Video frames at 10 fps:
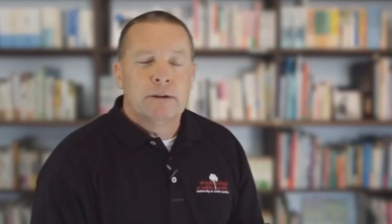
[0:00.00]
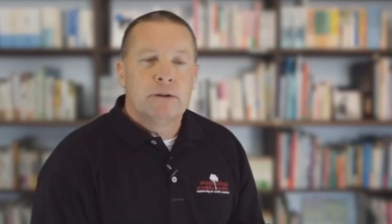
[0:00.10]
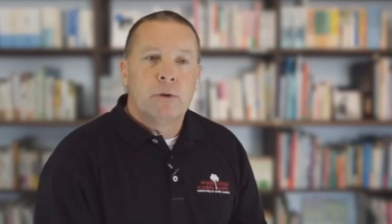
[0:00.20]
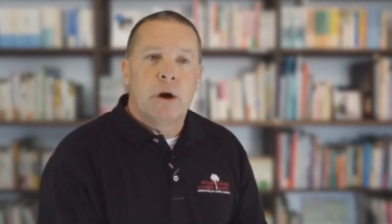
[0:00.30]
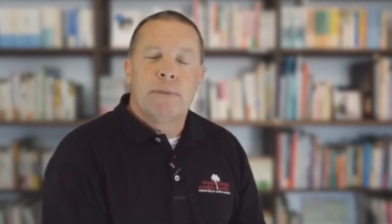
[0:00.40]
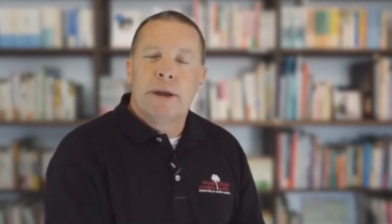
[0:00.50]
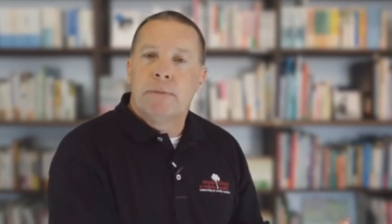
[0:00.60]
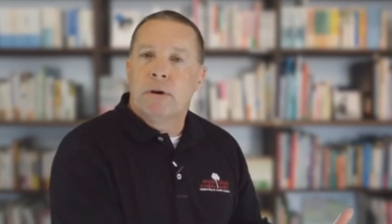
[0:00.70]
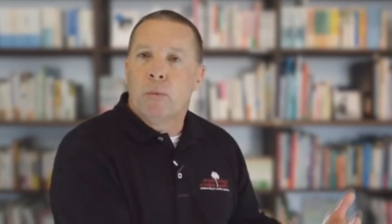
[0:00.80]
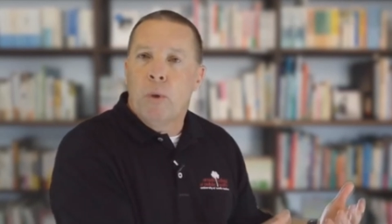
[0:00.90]
to draw
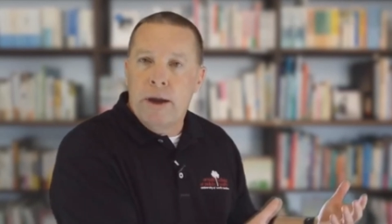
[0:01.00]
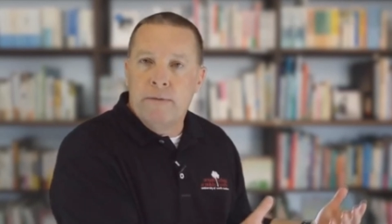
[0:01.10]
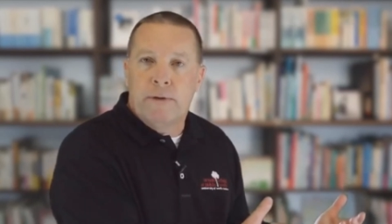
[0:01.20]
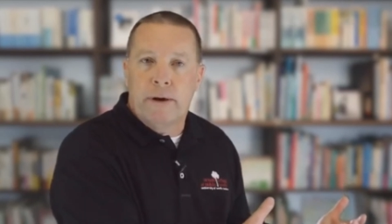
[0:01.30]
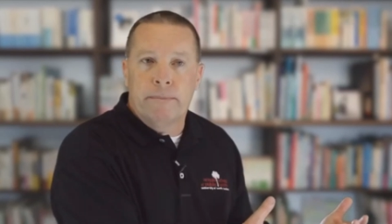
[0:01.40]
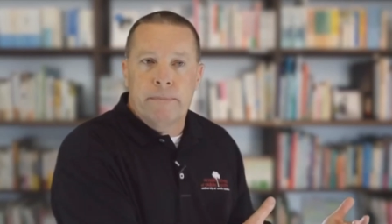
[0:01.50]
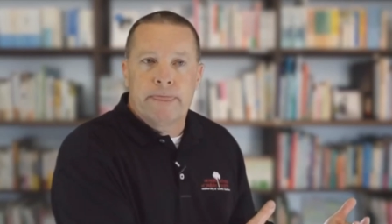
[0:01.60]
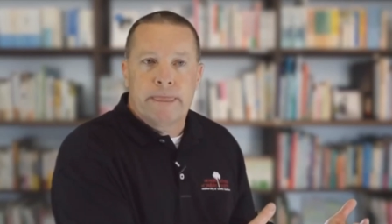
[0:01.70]
people away from